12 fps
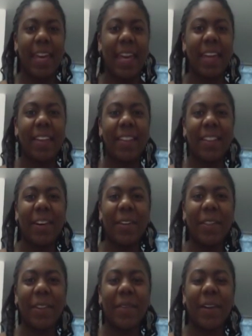Hello
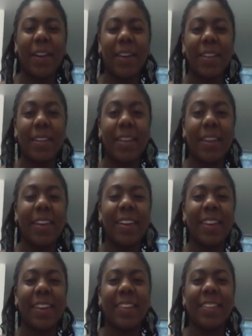everyone,
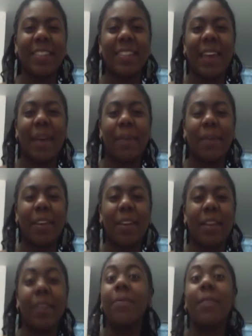it's Sam
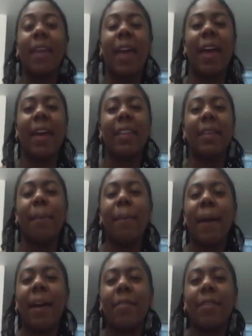here, and I'm
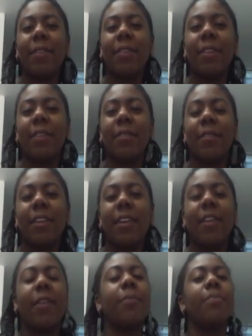back with another
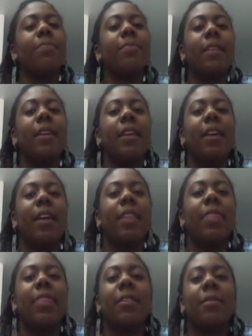video.
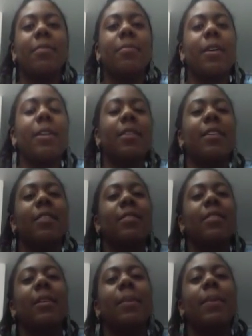This one is
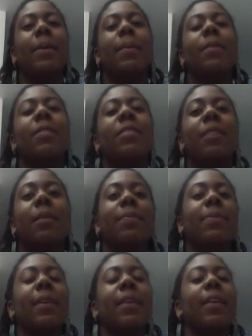going to be about
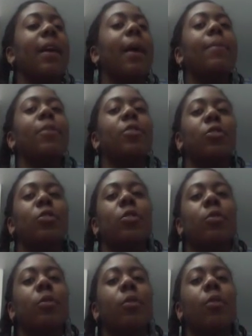something I'm sure
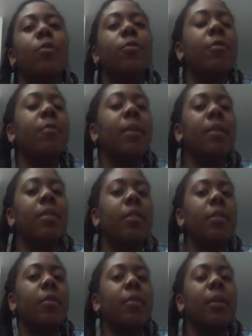we're all
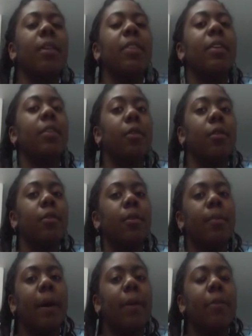familiar with and heard
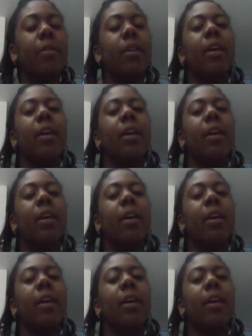about.